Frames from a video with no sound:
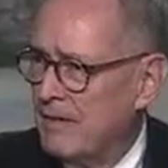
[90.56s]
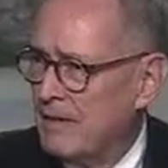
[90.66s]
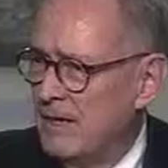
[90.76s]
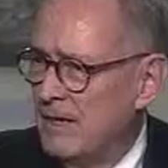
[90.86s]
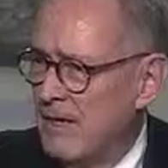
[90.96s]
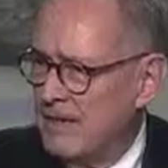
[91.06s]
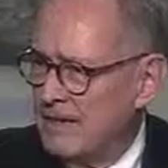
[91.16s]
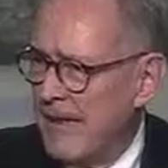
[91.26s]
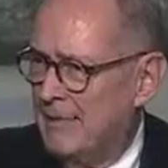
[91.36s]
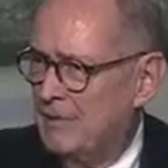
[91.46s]
and that
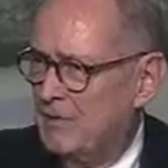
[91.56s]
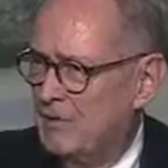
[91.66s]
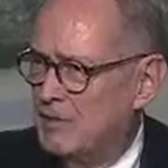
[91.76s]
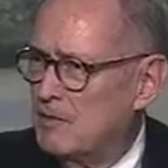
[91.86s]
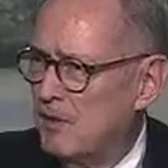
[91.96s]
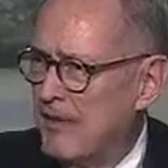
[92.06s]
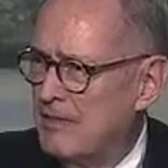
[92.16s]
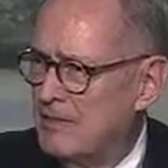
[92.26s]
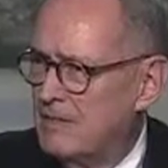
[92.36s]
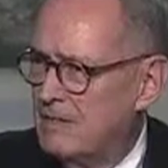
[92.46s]
came to
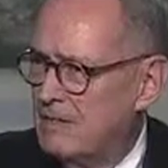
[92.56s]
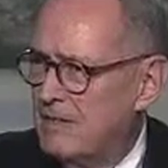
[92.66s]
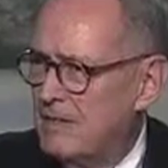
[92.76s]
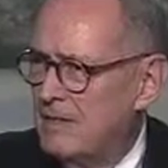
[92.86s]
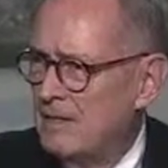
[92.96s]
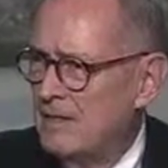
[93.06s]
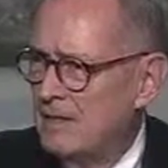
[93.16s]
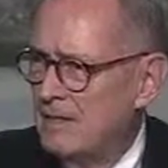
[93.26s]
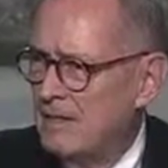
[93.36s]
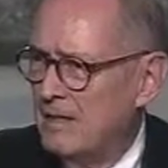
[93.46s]
displace
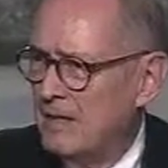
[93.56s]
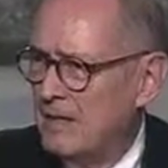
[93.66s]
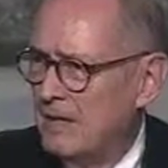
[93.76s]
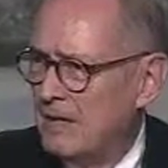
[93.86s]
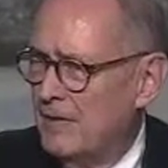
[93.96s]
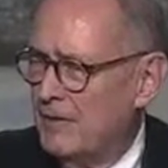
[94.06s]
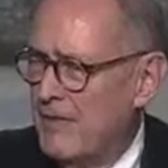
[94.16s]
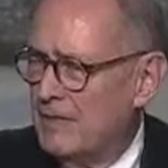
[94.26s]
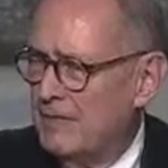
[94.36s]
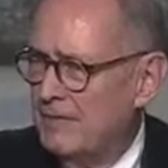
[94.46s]
every other
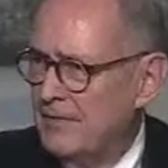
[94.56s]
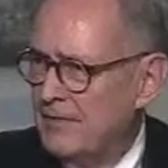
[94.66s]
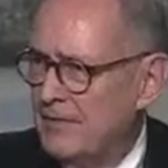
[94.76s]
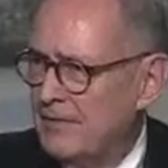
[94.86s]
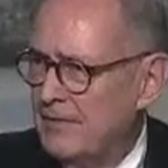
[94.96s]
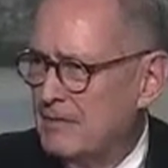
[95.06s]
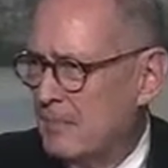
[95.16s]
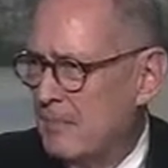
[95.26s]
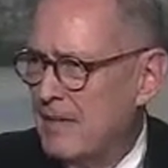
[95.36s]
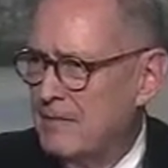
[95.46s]
activity. It
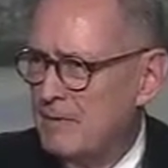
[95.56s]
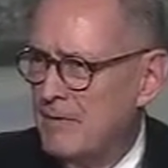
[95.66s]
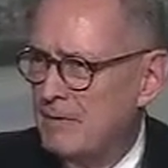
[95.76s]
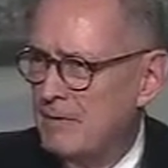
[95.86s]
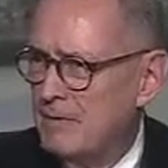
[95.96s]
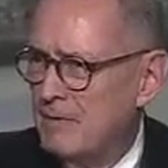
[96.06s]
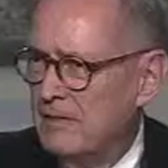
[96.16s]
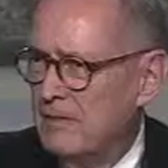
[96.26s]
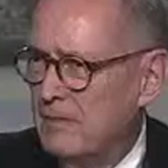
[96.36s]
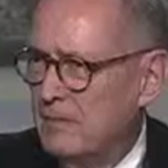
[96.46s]
reminds me of what
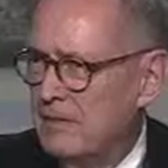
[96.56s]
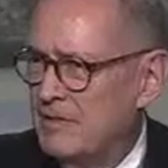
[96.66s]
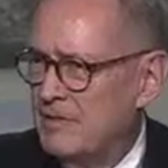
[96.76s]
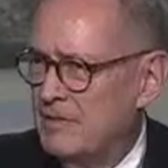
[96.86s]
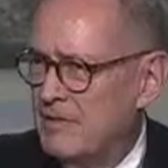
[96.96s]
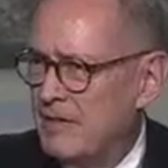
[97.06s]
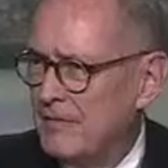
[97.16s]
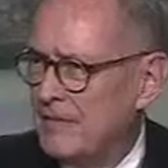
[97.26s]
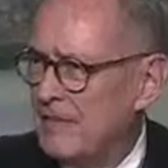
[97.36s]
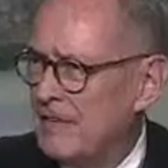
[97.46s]
President John
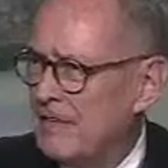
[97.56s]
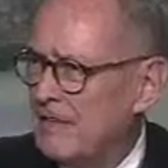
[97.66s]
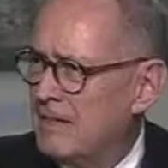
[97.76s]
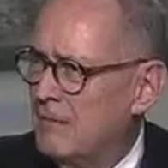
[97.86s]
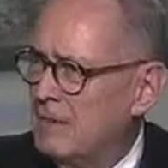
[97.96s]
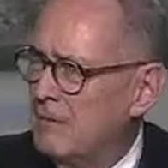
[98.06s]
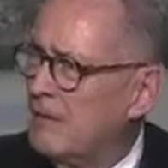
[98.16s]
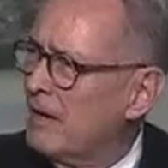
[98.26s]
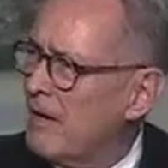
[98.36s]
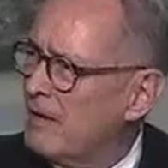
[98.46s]
F. Kennedy did when he
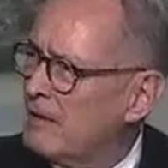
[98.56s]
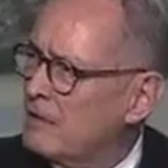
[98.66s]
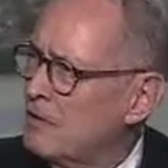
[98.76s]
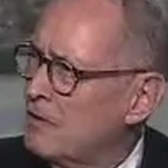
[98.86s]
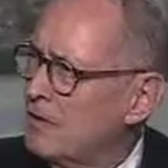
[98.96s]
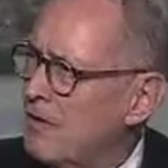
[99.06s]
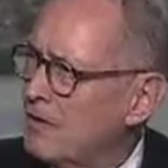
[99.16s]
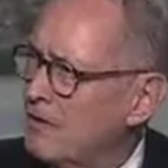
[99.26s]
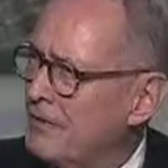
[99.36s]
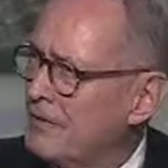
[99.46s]
relied on his own
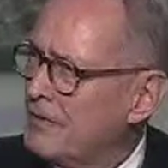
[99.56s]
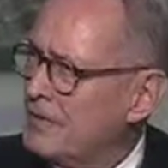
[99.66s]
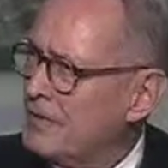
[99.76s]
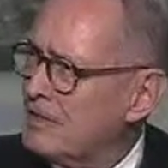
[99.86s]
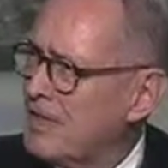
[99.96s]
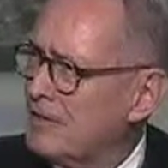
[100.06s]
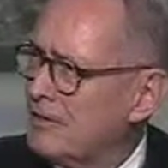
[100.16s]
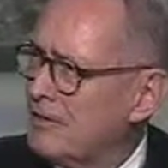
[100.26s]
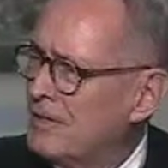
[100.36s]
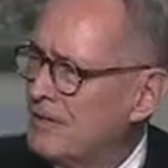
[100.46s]
brother, the Attorney
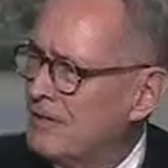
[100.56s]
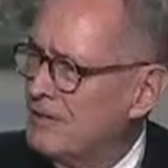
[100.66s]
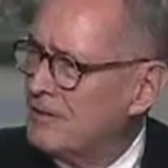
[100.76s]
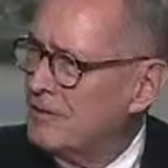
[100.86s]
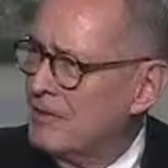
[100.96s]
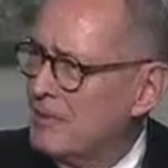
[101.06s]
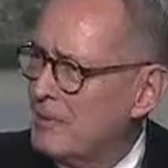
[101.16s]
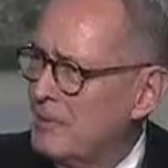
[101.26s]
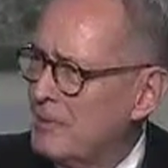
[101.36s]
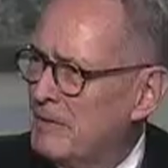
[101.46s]
General, during the
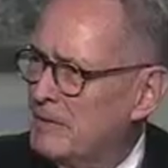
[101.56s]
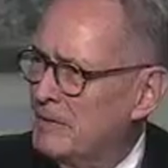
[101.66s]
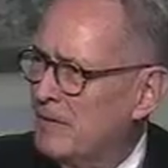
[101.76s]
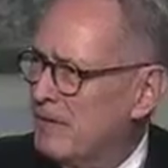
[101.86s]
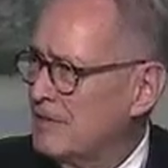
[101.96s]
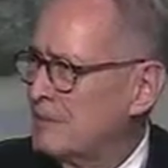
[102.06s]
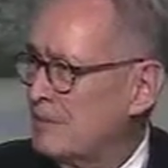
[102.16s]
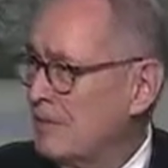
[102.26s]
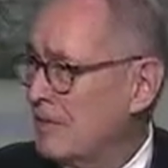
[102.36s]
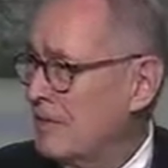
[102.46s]
Cuban Missile Crisis,
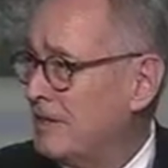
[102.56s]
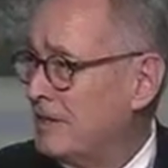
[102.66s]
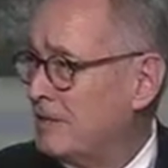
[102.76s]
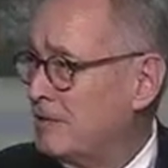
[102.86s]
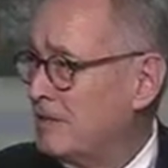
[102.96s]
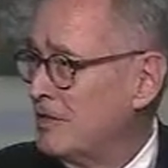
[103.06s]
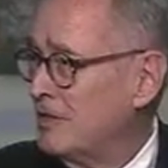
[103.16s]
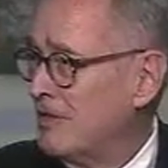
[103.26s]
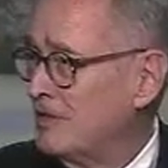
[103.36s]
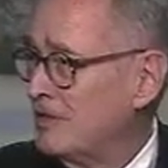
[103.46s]
more than he did on the Joint
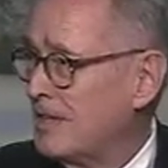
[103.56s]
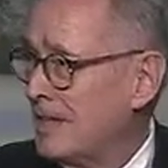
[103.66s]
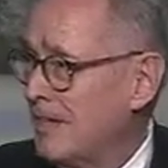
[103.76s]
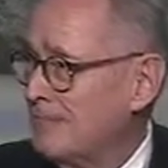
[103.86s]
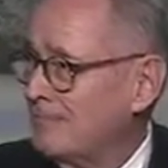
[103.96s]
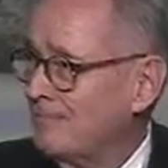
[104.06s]
Chiefs of Staff.